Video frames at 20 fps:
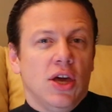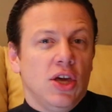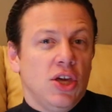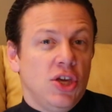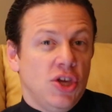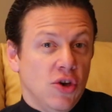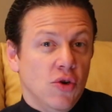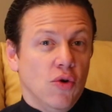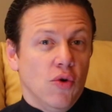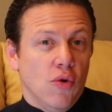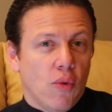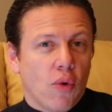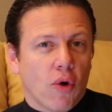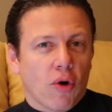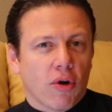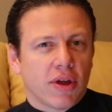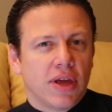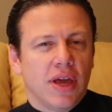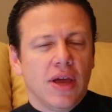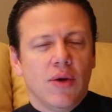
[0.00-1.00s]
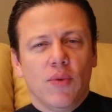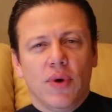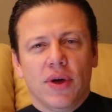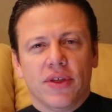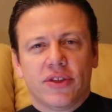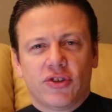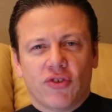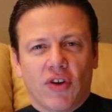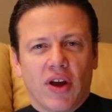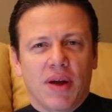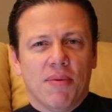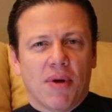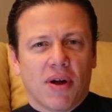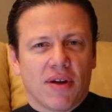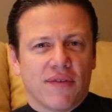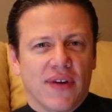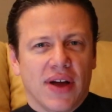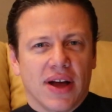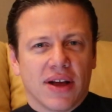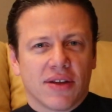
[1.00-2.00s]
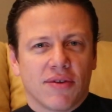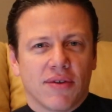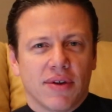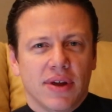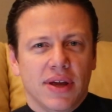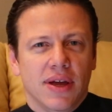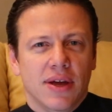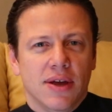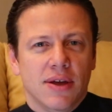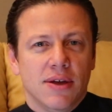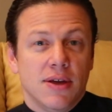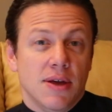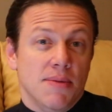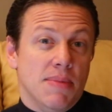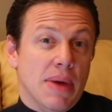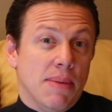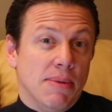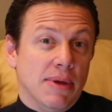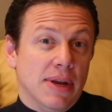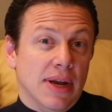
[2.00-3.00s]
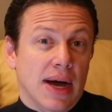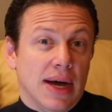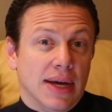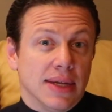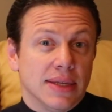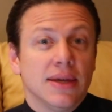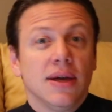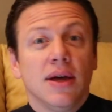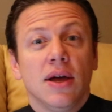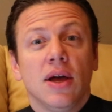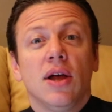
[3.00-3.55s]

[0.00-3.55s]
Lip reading: you working with Trademark Factory. Maybe not.